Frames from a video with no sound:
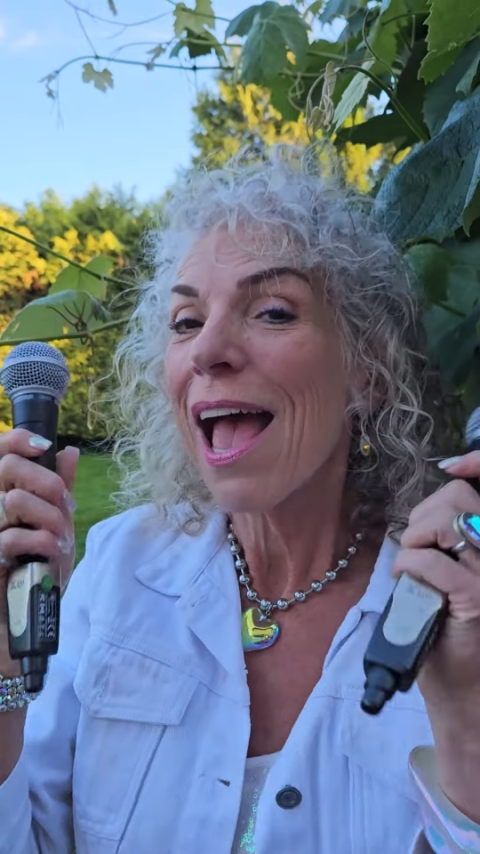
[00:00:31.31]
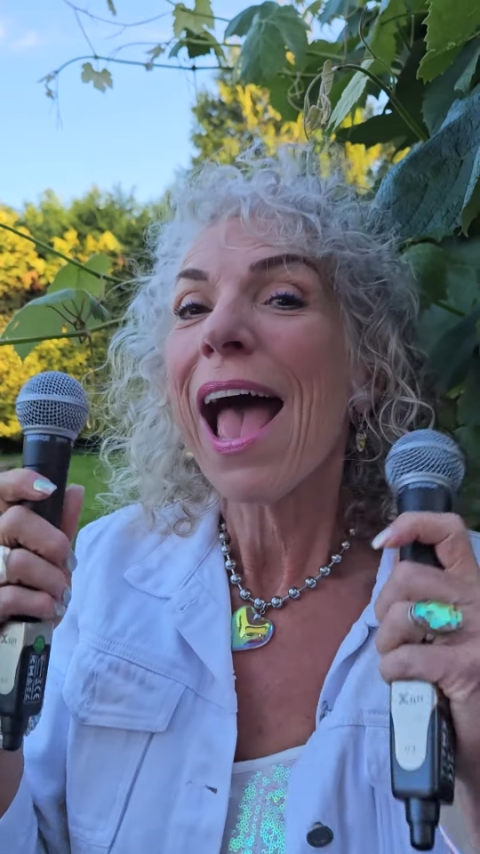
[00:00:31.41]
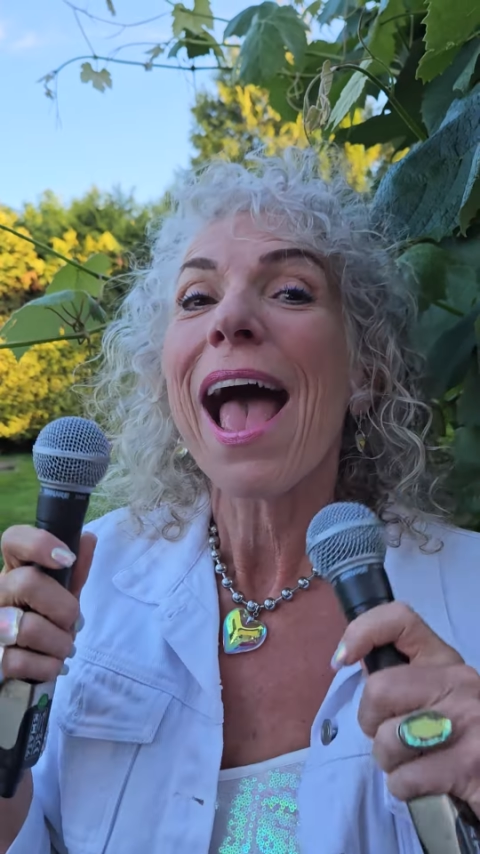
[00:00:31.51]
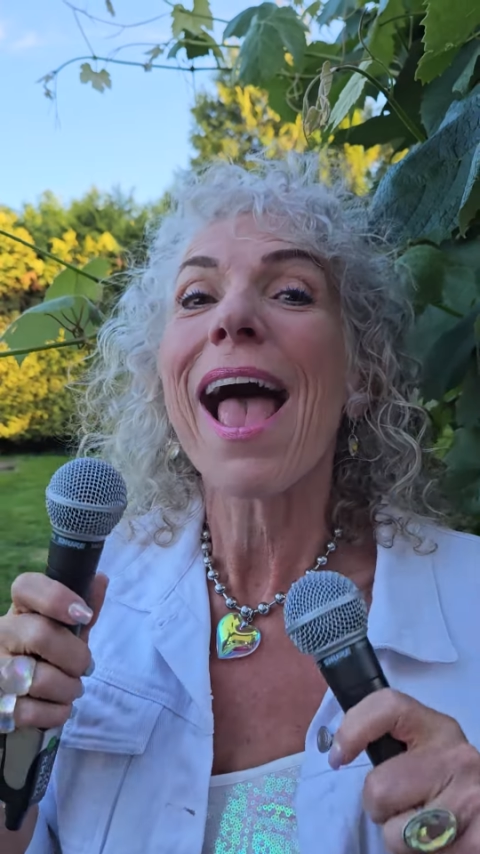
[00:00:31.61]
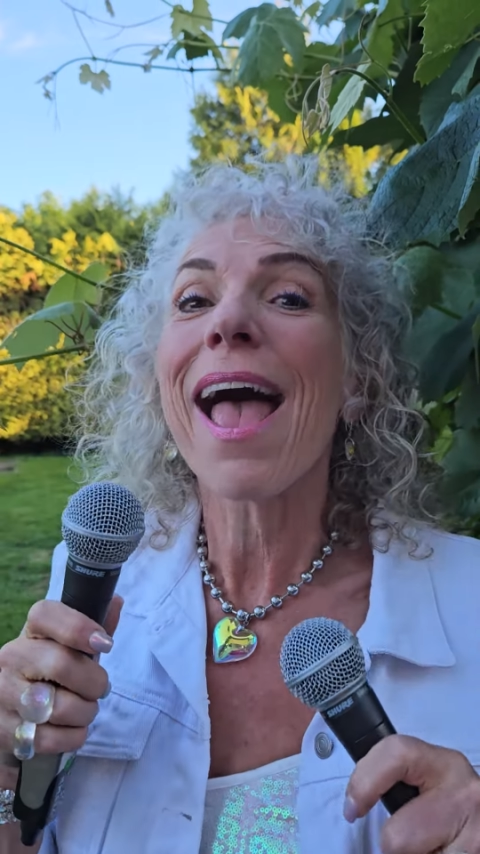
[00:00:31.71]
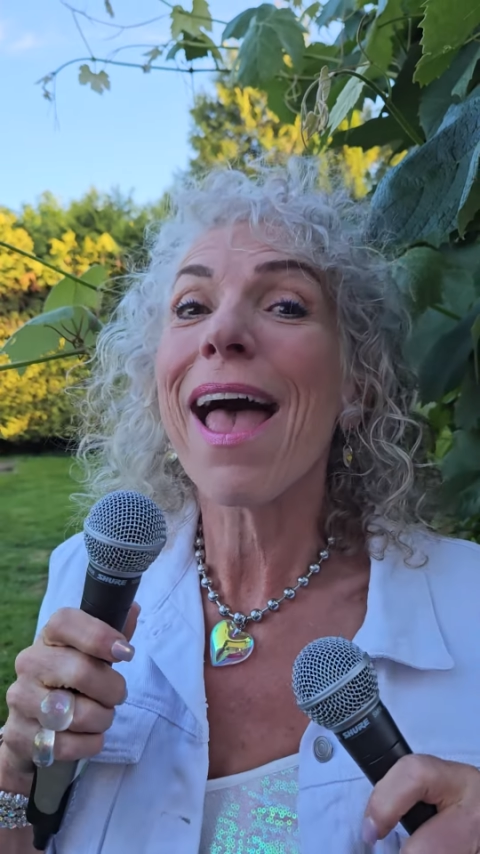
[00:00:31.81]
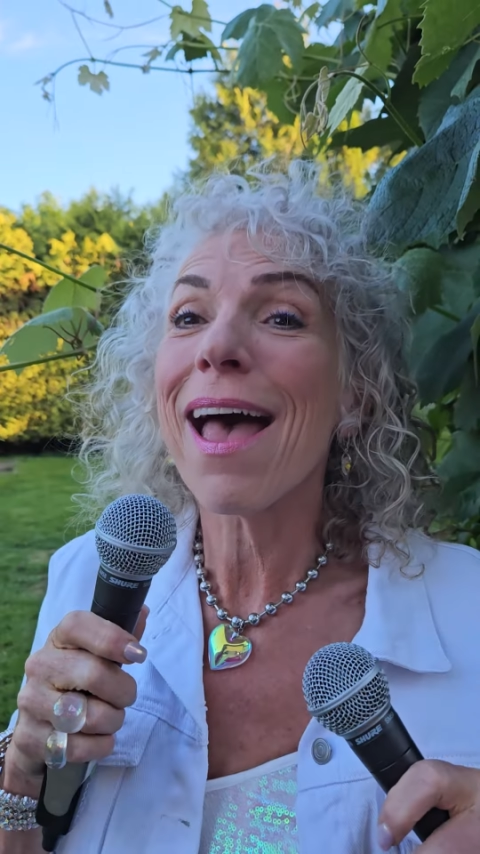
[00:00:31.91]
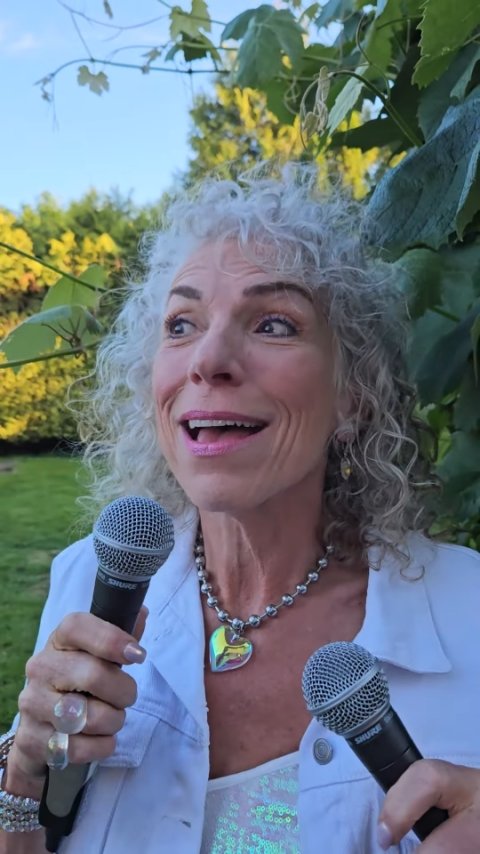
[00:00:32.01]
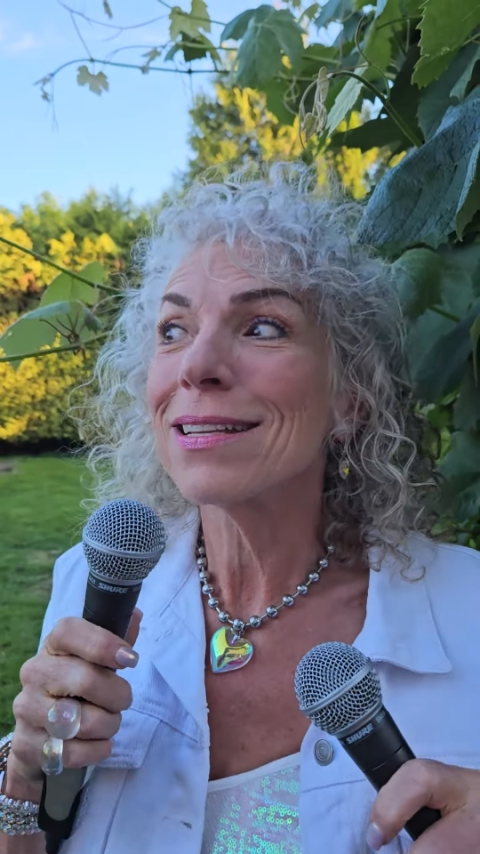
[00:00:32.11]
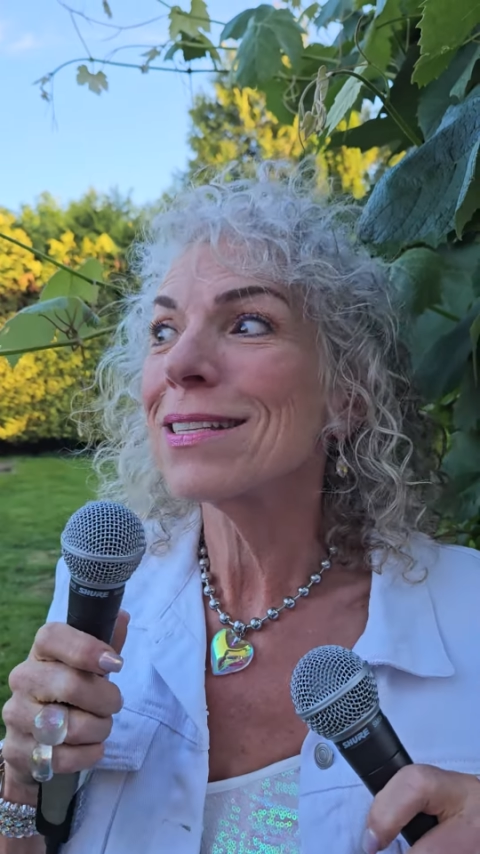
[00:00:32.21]
Ooh.
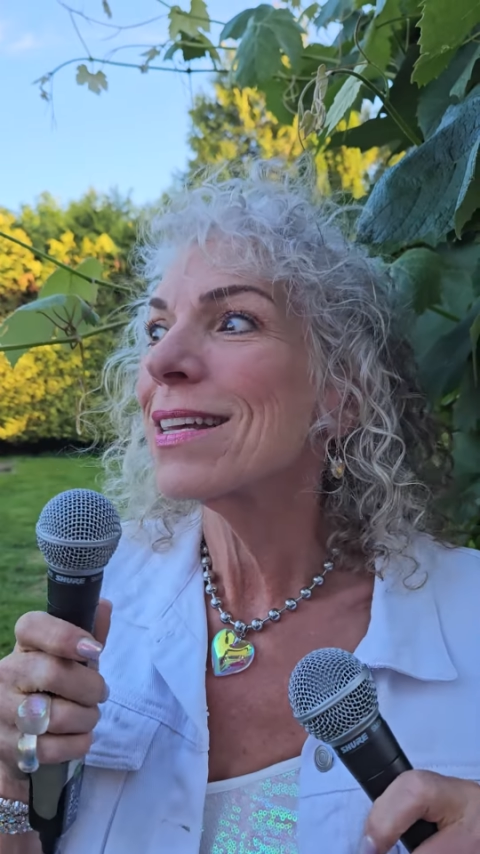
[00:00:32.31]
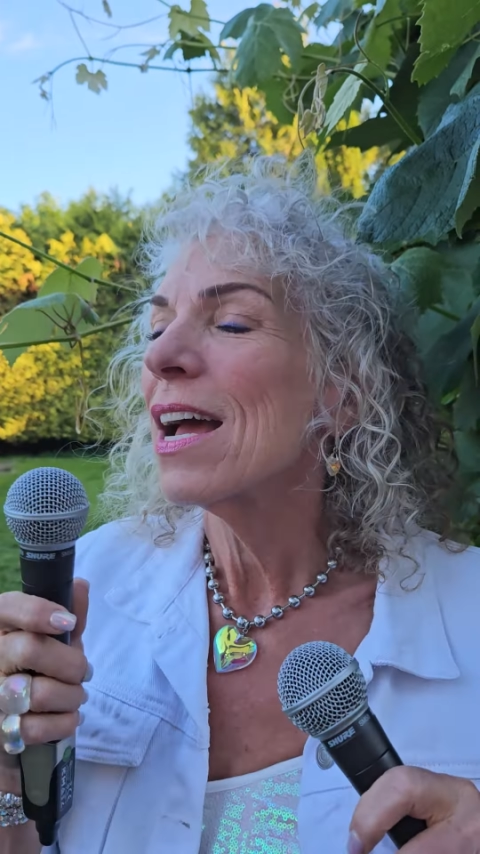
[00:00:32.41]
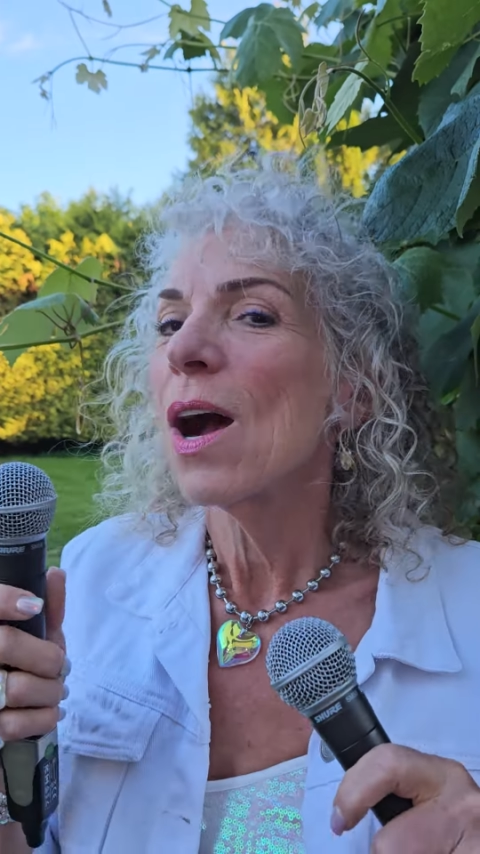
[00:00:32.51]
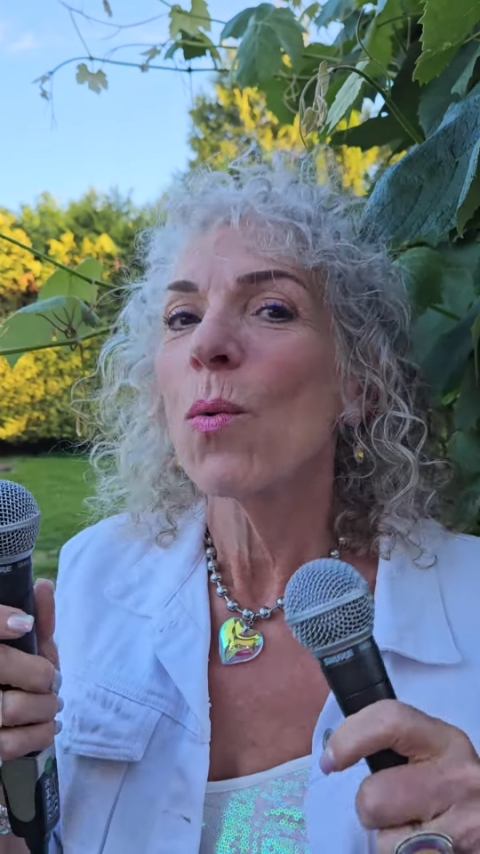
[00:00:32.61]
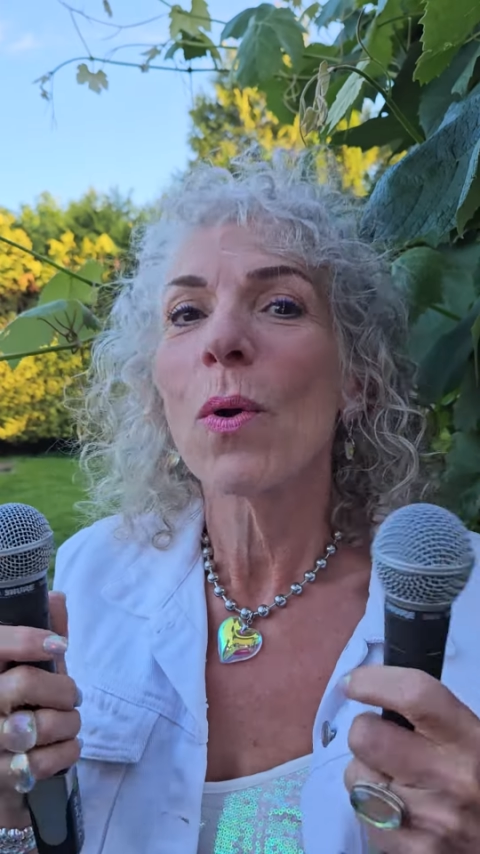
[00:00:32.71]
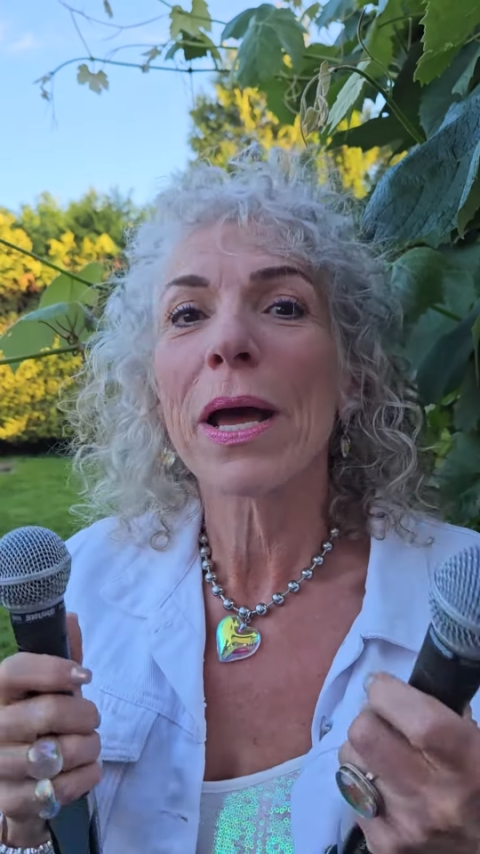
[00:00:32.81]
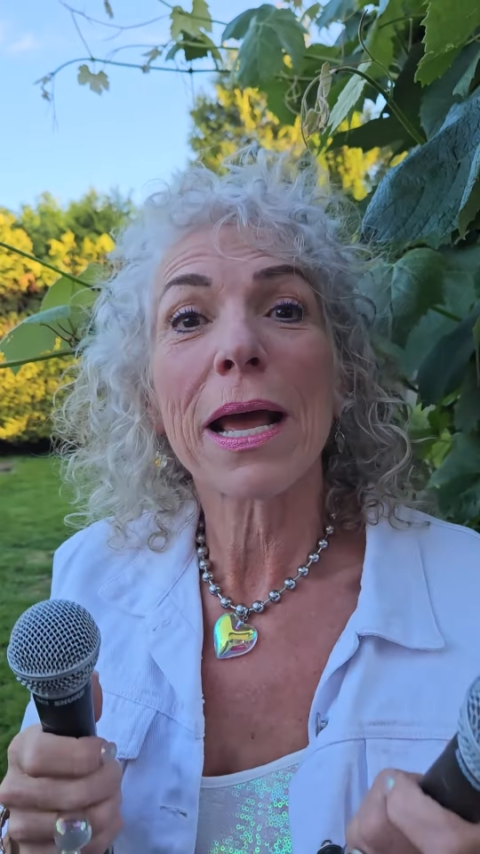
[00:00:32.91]
And what